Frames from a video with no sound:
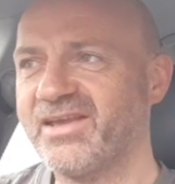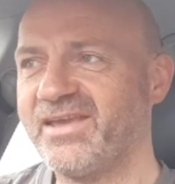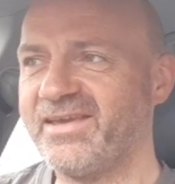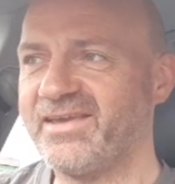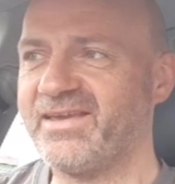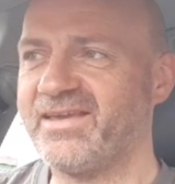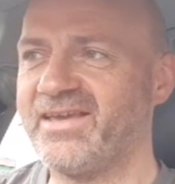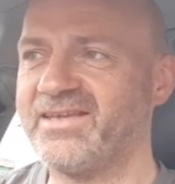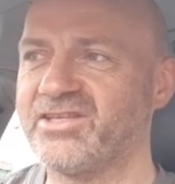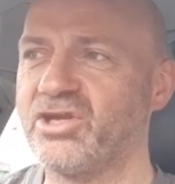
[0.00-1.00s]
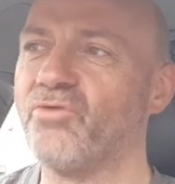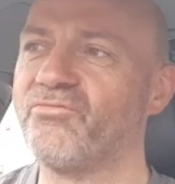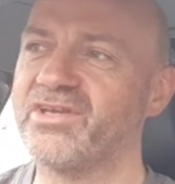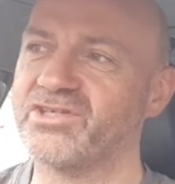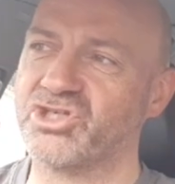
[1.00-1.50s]
It is the
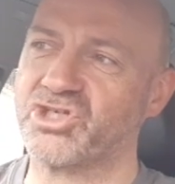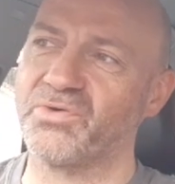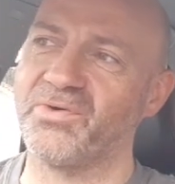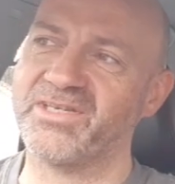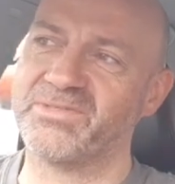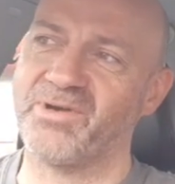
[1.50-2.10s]
obvious choice